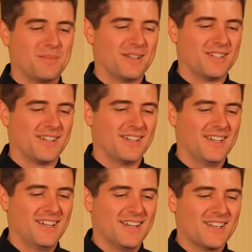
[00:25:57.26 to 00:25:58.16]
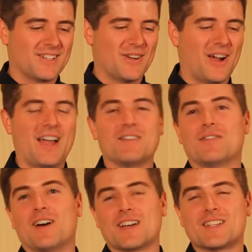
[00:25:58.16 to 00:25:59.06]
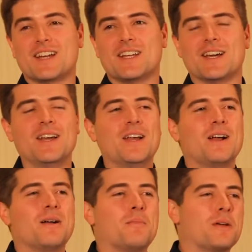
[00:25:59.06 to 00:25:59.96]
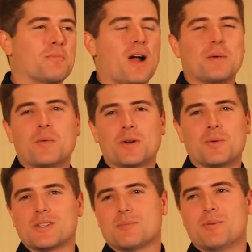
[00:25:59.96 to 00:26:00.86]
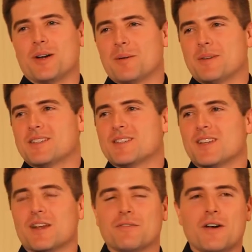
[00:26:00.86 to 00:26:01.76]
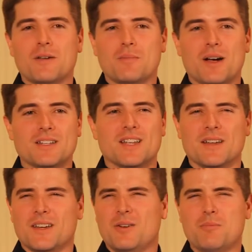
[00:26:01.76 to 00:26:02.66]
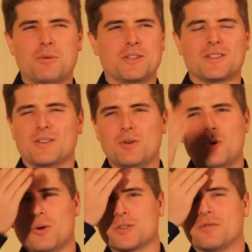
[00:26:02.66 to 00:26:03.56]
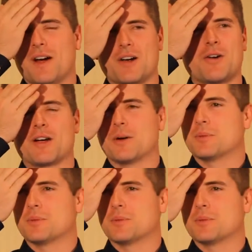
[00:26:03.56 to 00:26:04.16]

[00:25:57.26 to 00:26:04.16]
But uh, so I have the foggiest idea. But you're probably wondering, what's the point? I mean, this is a lot of fun, but like, who puts who holds a firecracker